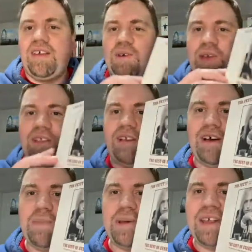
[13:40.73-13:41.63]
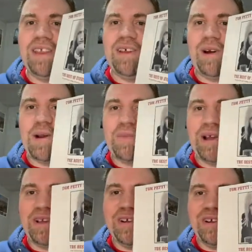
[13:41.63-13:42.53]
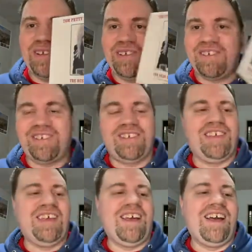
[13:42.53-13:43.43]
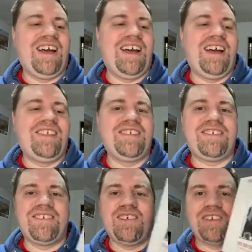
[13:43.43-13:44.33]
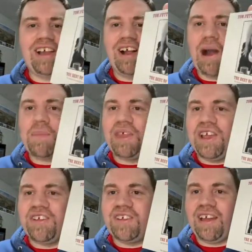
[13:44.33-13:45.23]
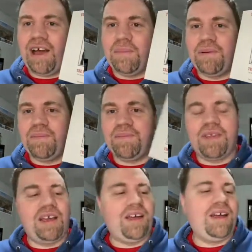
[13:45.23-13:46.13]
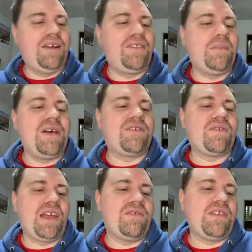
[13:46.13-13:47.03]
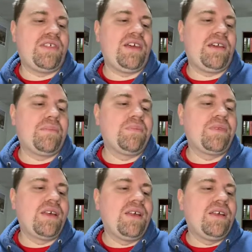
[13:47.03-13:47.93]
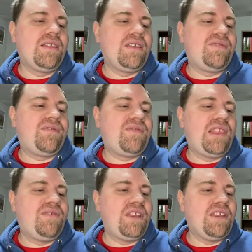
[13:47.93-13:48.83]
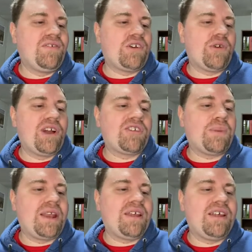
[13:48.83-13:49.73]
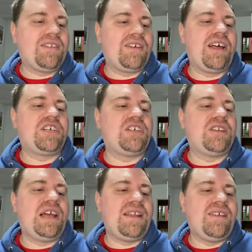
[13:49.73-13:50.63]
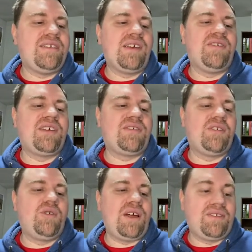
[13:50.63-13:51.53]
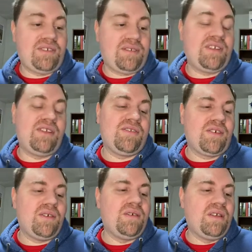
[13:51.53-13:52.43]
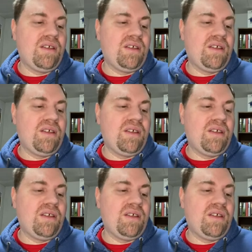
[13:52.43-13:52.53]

we got Tom Petty and the Heartbreakers. This looks like a compilation album, The Best of Everything. The definitive career-spanning hits collection, 1976 to 2016. So,